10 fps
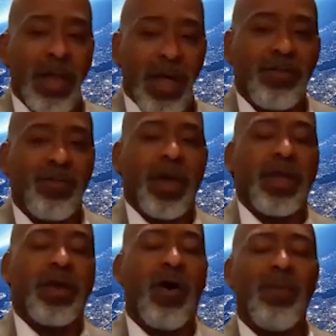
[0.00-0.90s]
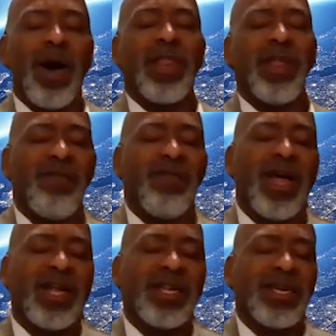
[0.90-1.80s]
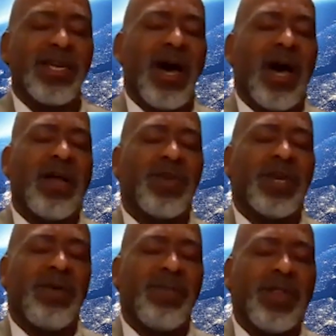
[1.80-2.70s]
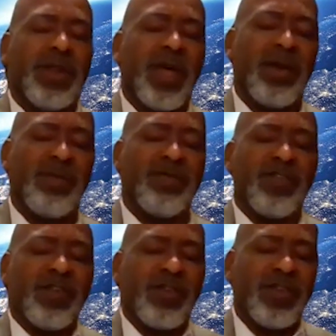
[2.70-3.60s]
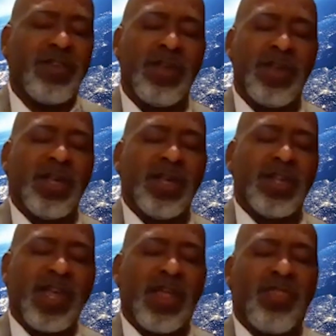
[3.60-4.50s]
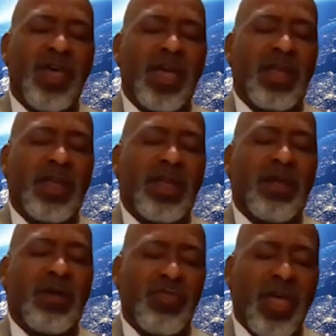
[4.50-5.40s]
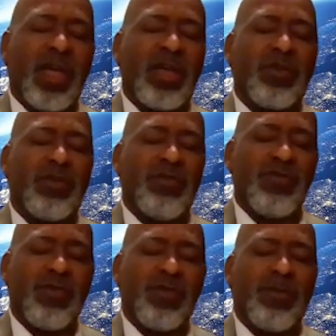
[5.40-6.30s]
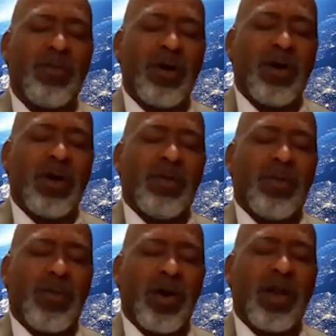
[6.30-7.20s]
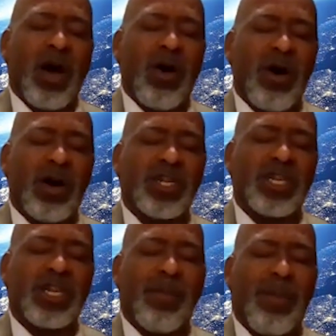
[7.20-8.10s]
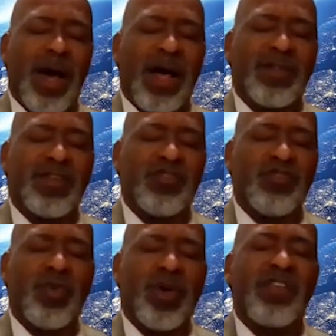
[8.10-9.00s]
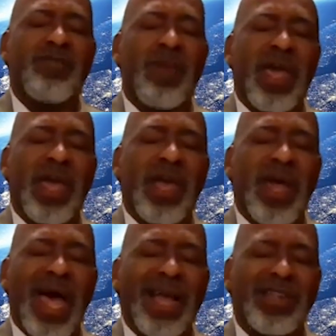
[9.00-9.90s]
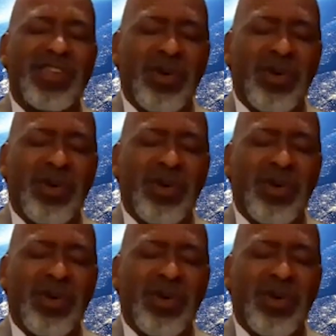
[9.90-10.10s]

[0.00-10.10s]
Let us pray. Almighty and everlasting God, we come in the name of Jesus, saying thank you for preparing our hearts and our minds as you expand our